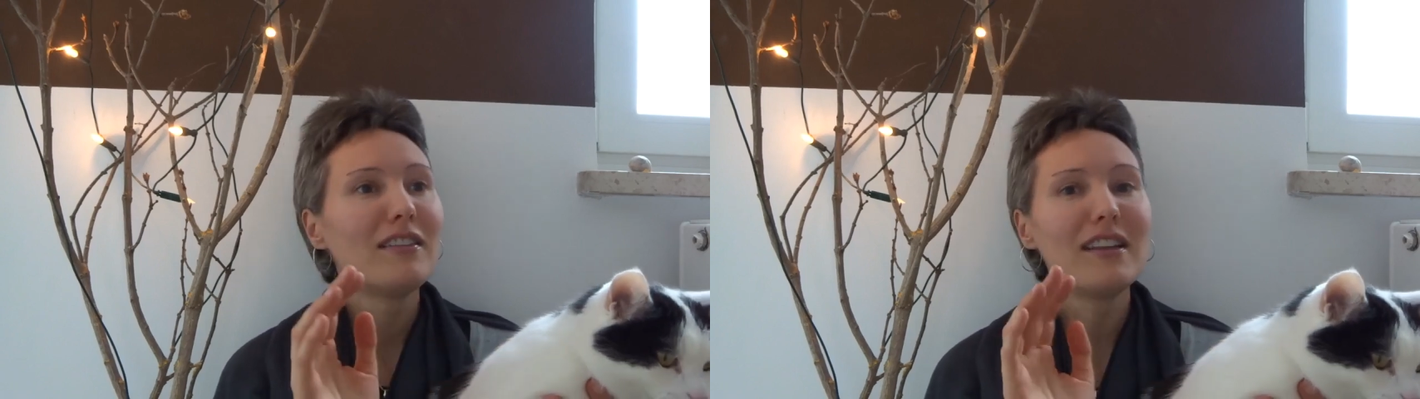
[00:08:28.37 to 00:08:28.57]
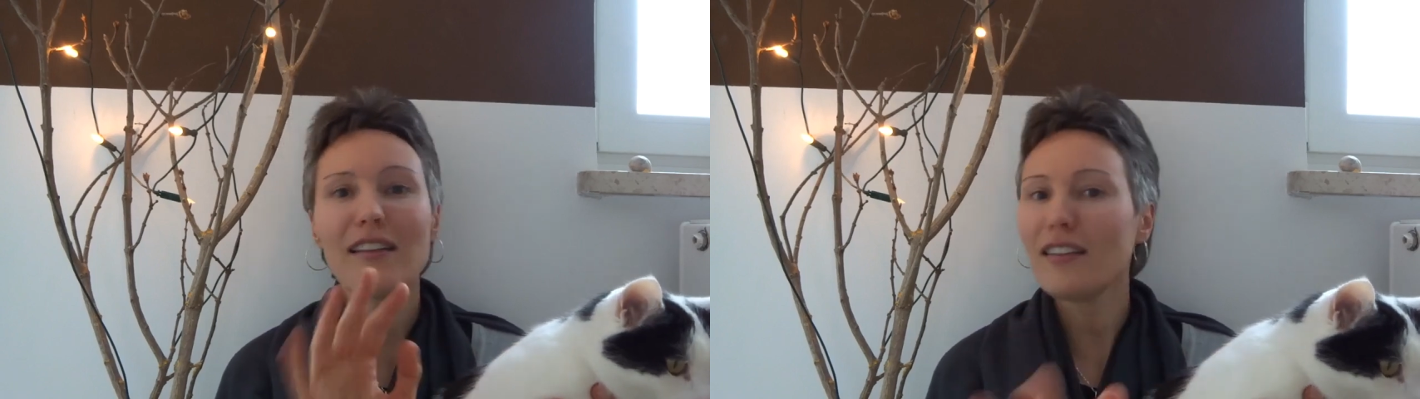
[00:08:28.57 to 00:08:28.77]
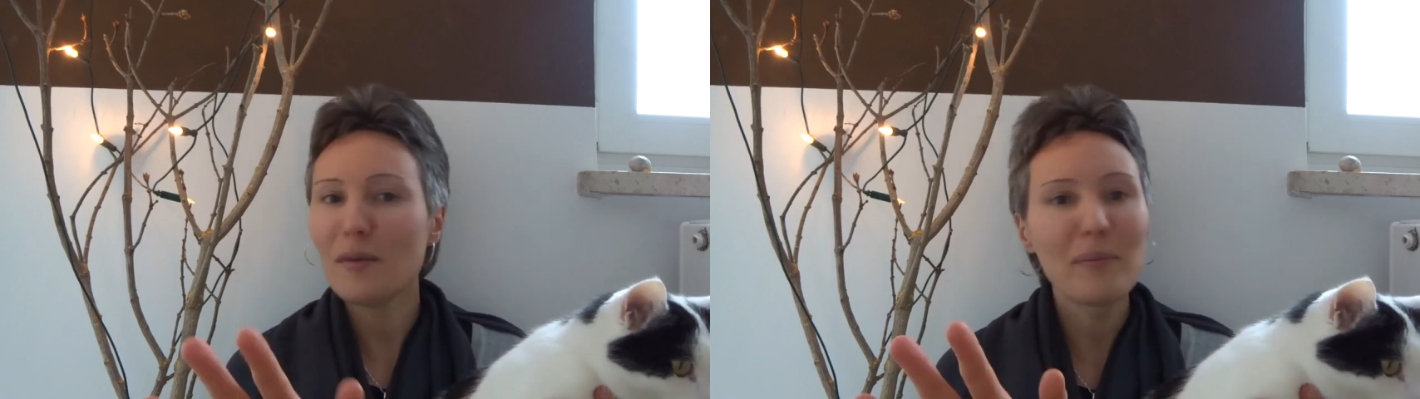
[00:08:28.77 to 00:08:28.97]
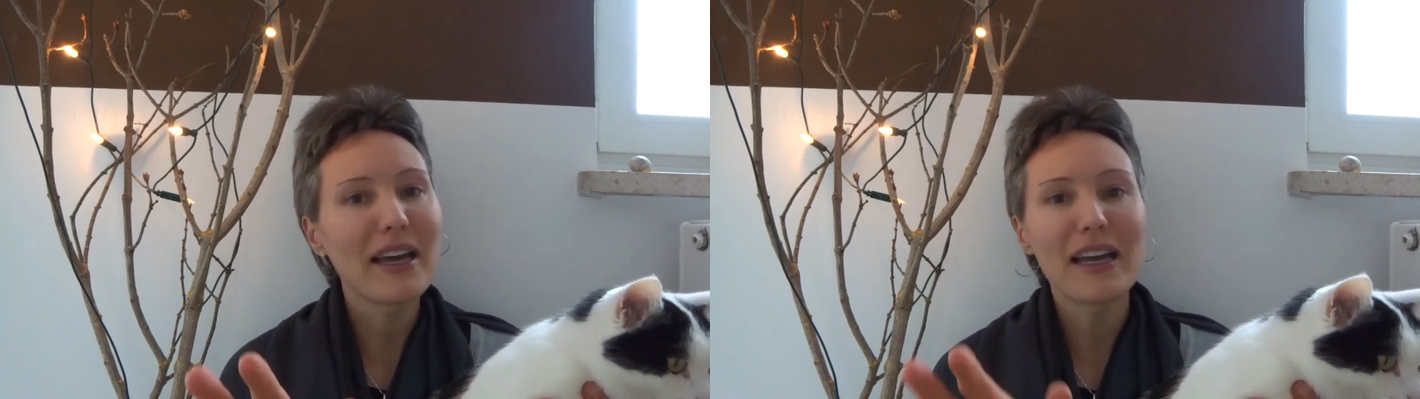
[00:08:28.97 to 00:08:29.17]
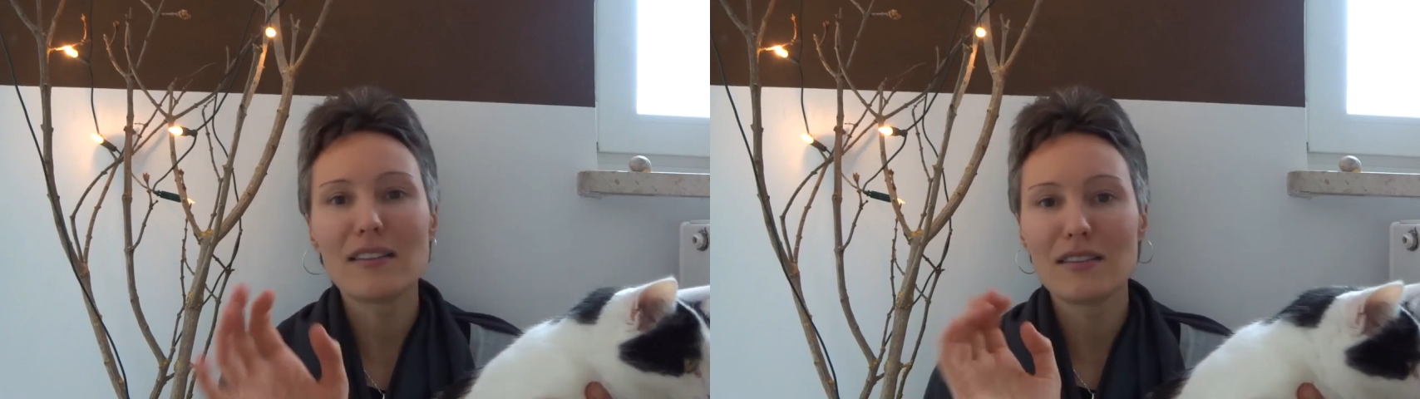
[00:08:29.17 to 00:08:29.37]
Nothing
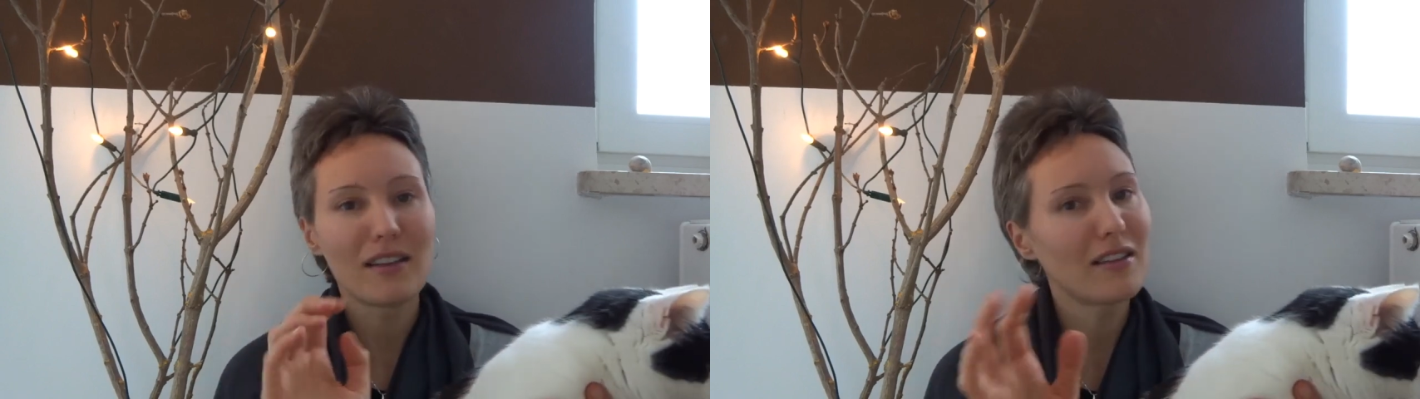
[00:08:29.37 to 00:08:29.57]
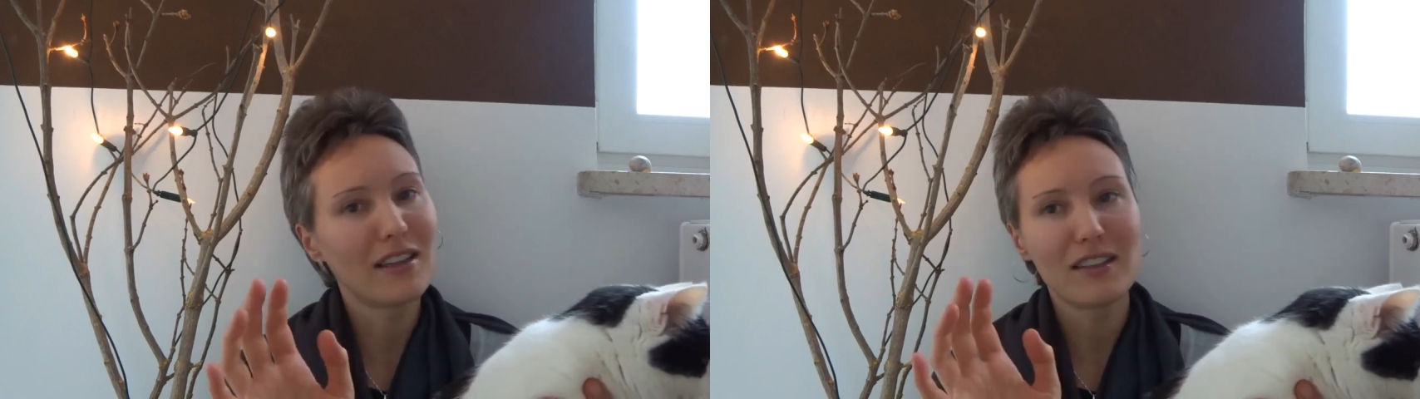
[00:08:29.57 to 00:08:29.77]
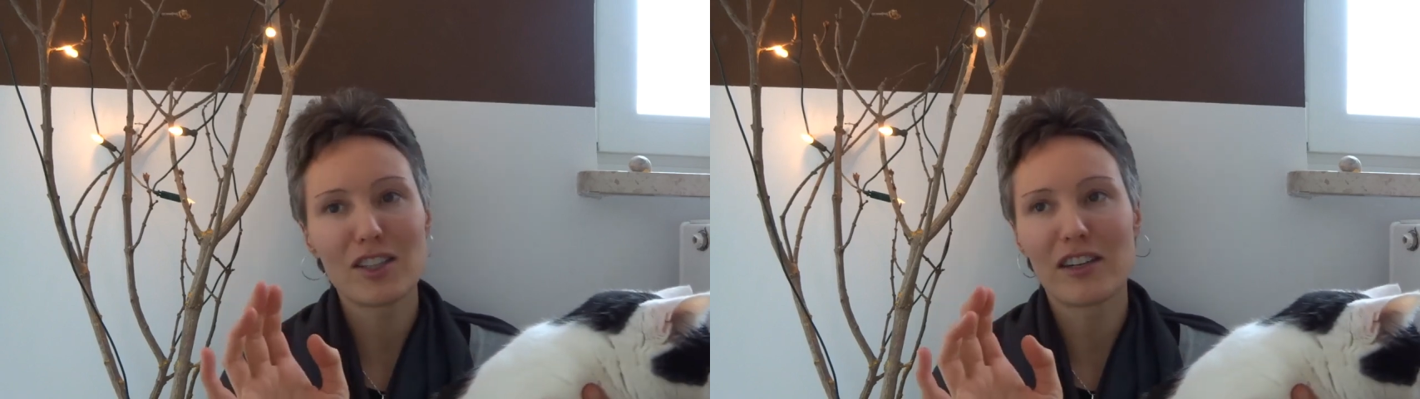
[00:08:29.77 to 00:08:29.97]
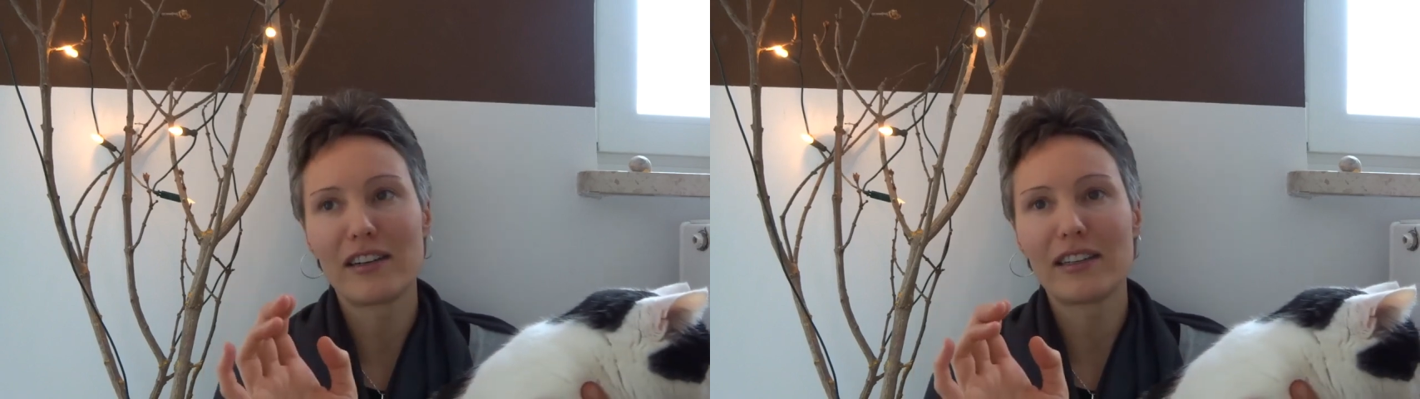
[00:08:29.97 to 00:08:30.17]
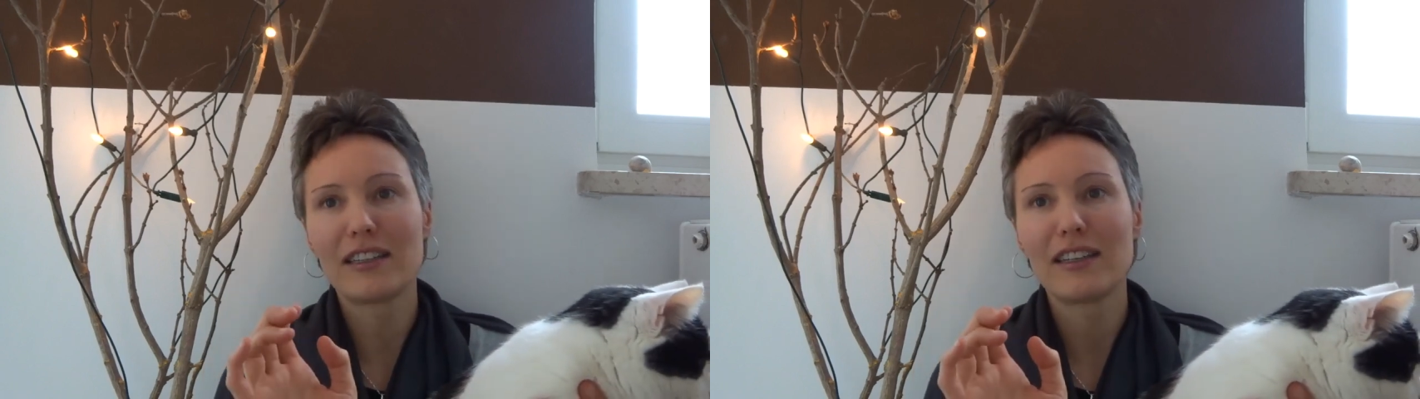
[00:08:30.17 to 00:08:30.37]
bad, nothing
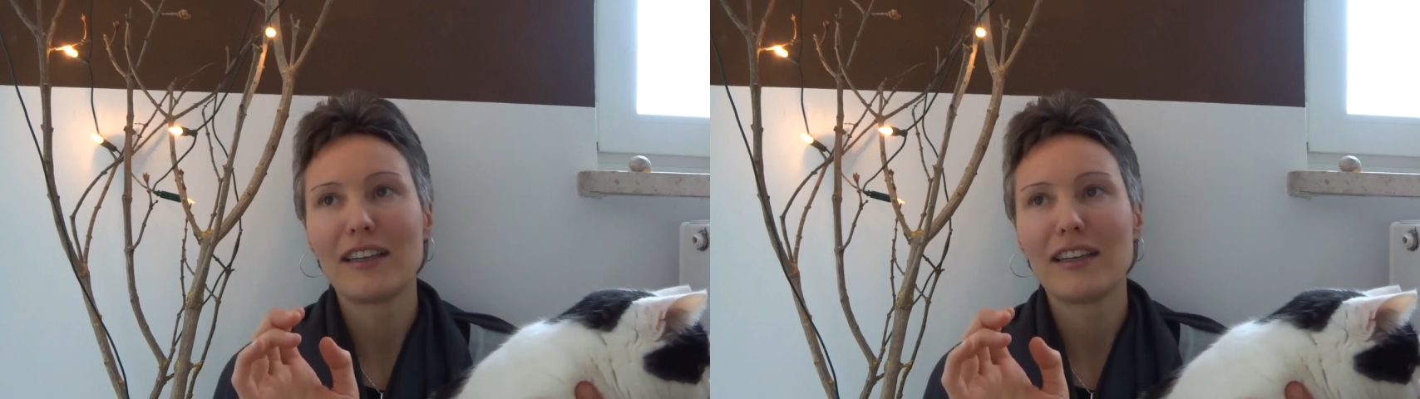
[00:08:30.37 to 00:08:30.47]
dark.